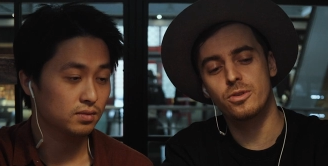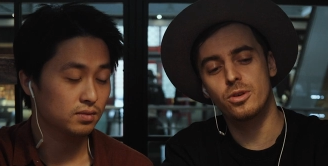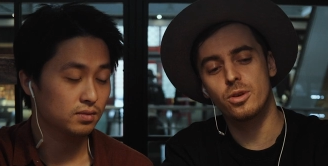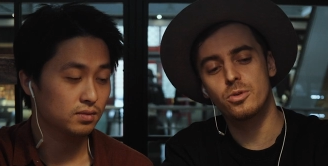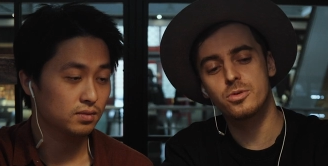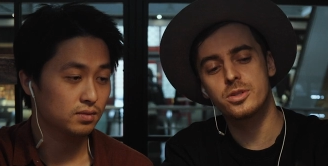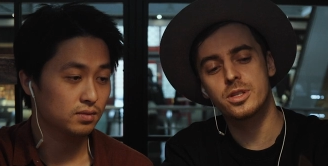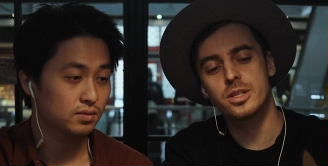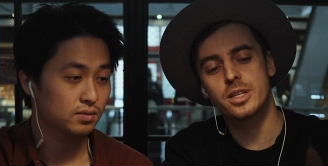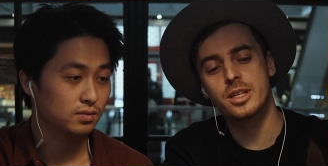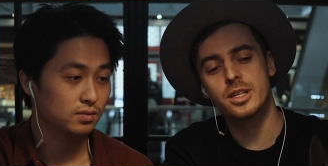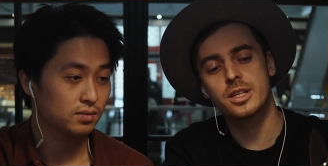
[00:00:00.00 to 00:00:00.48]

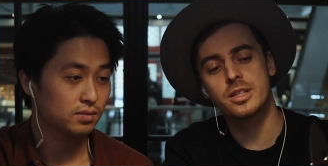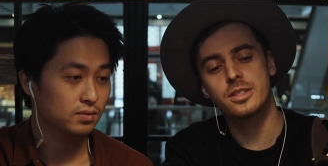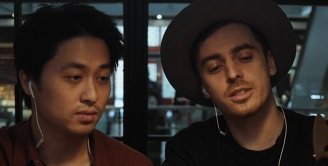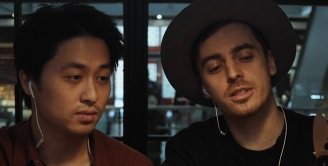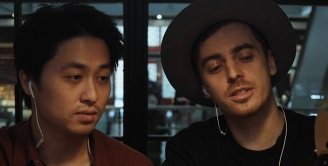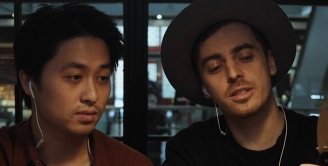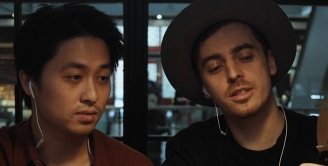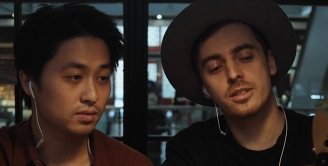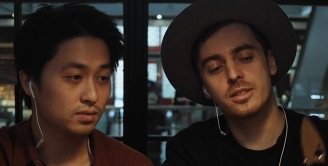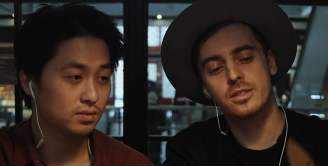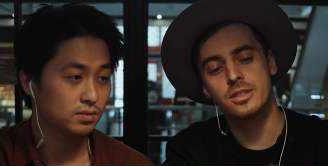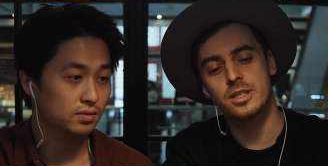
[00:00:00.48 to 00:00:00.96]
Speaker 1: closing
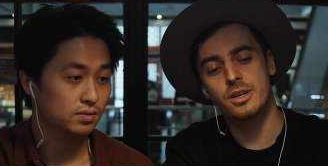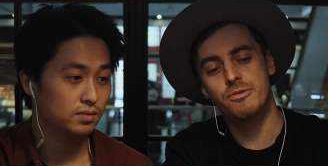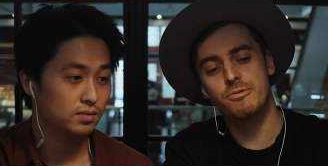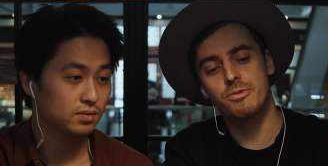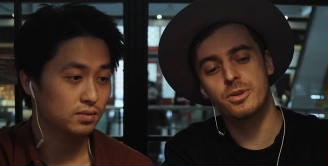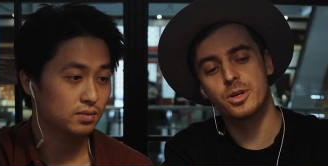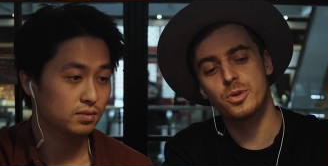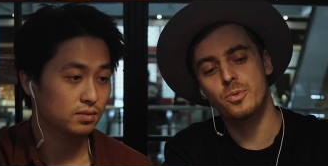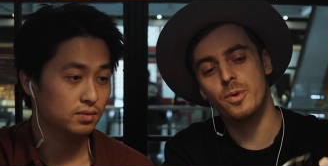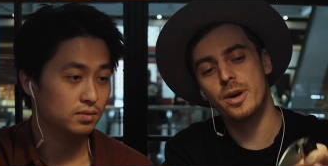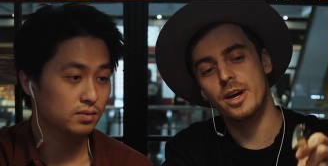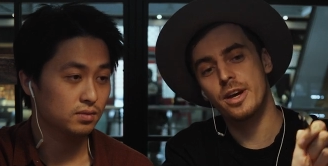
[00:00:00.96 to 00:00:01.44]
it a
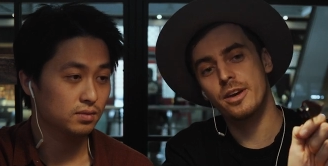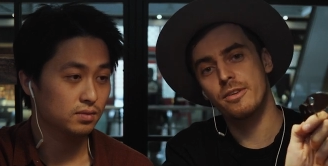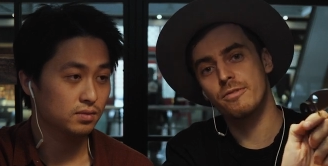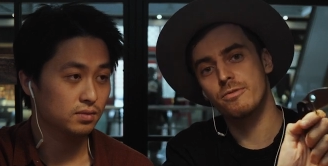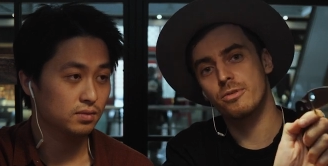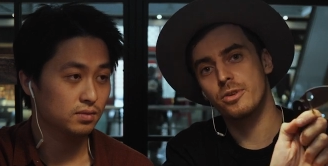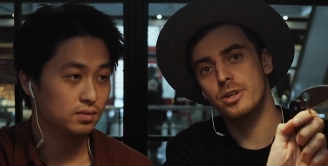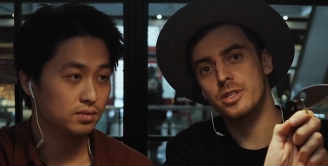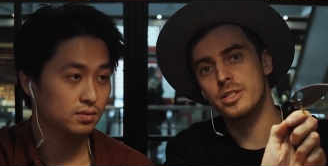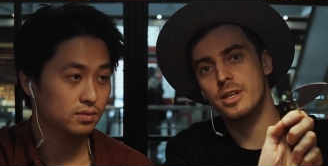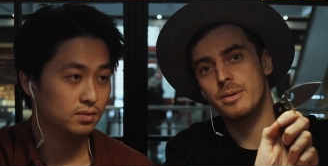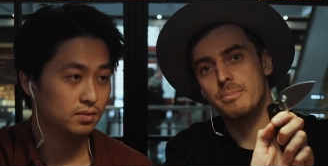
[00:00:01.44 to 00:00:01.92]
different way.
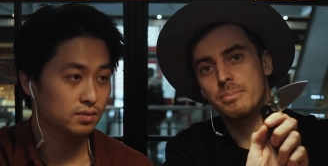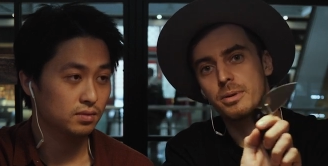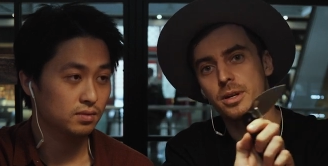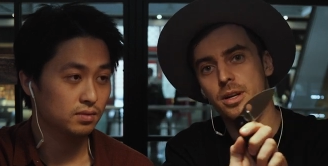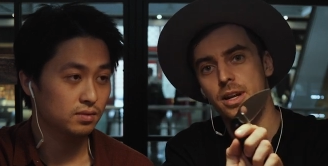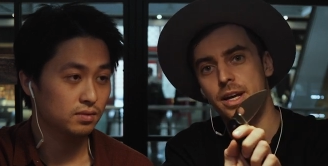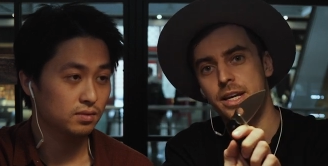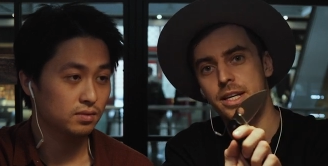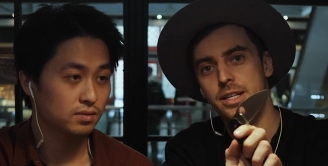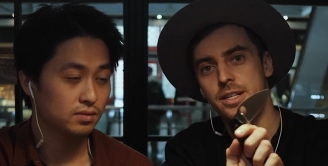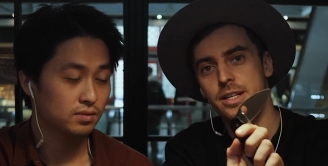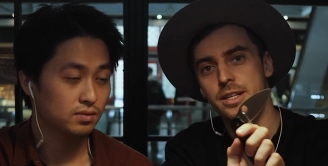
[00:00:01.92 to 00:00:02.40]
For example,
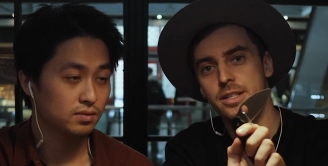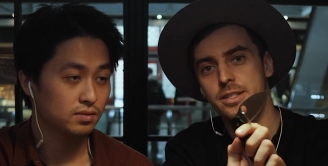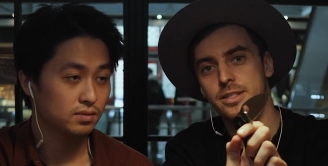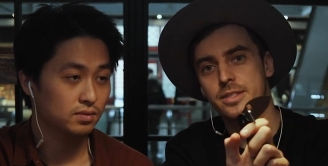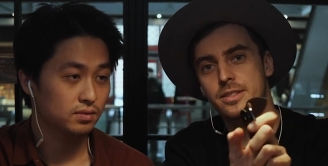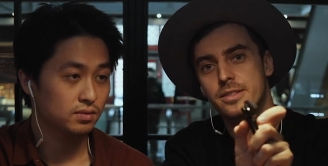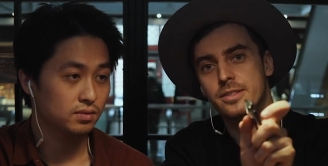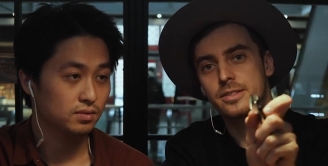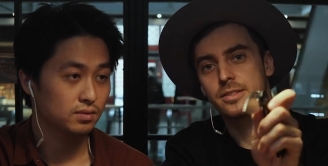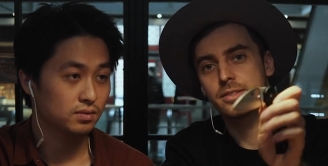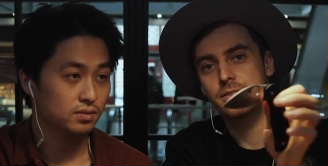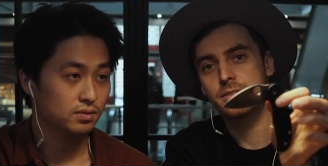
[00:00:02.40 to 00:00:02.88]
like
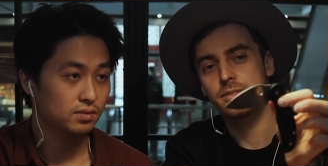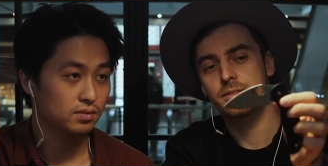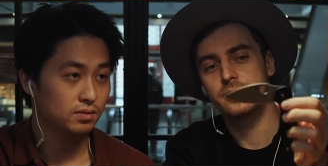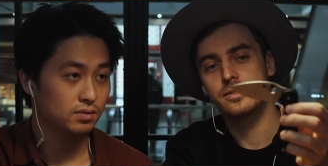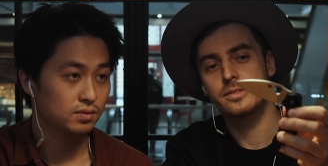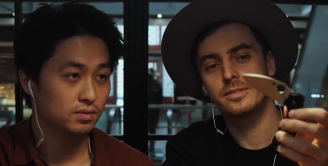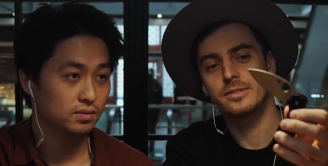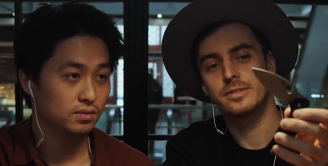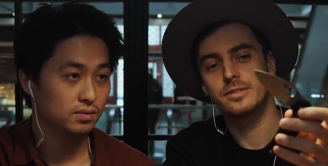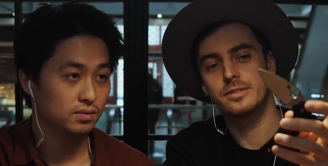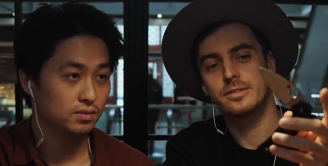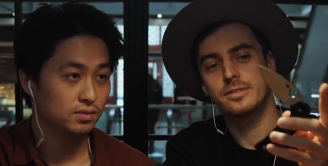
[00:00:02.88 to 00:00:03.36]
this.
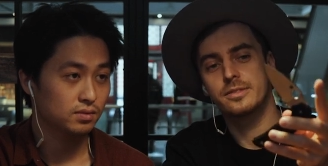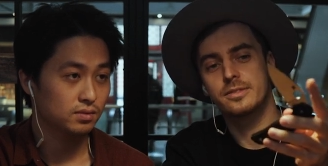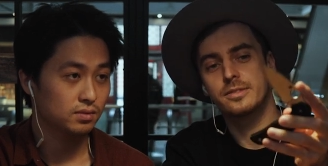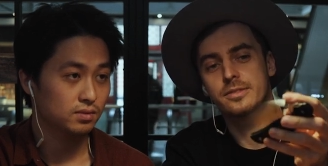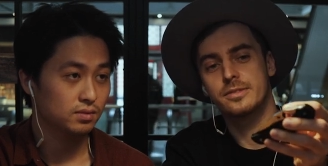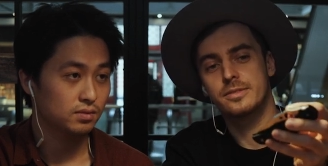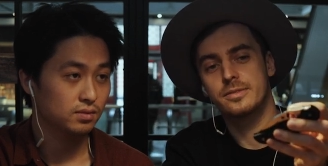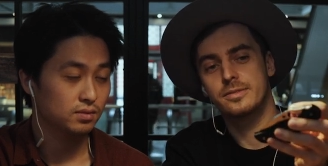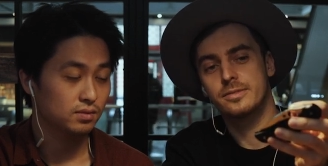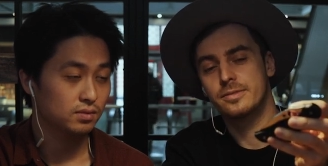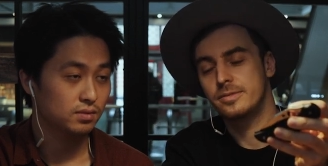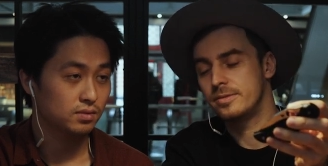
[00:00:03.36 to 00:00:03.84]

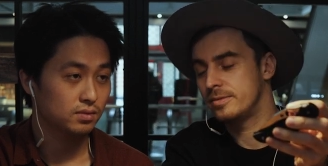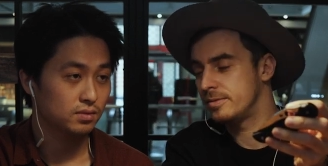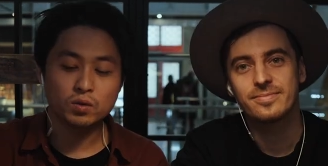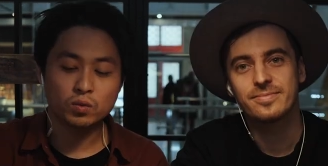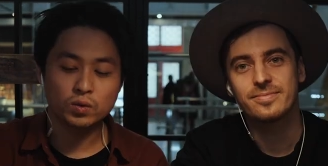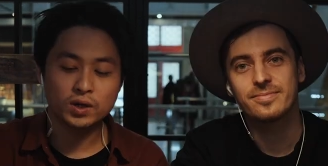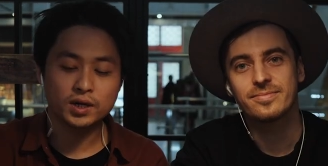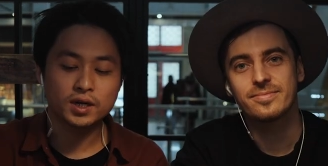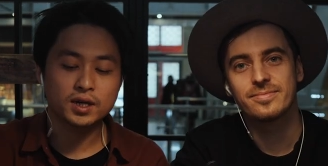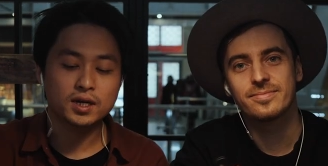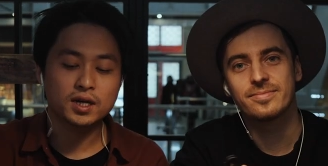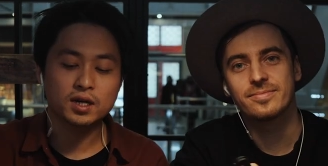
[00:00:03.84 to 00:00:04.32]

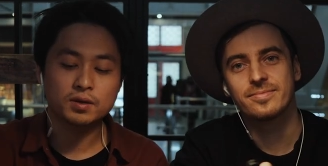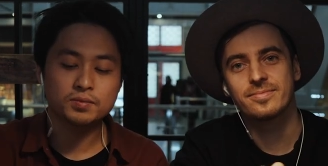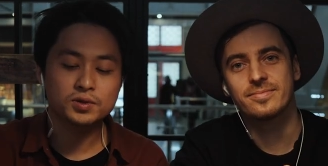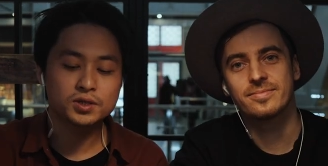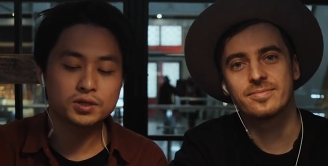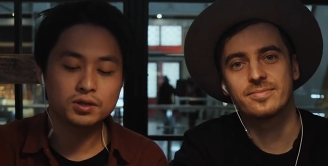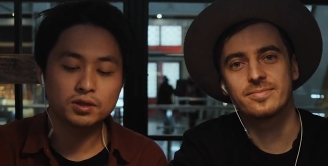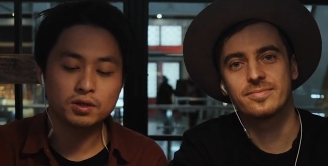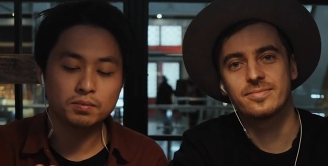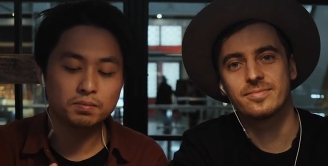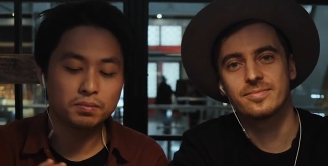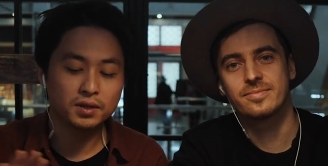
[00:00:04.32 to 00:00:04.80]
Speaker 2: When it comes
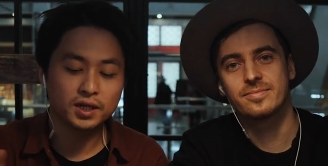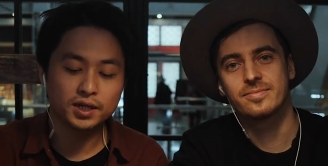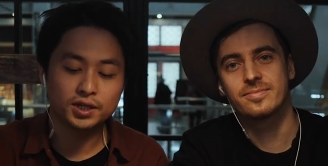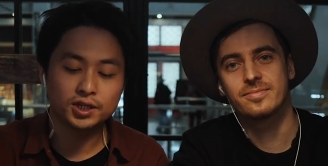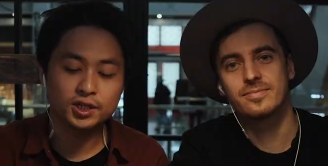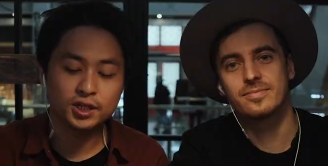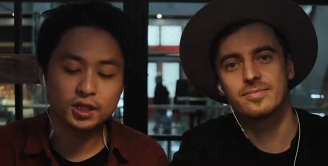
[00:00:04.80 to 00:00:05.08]
to the blade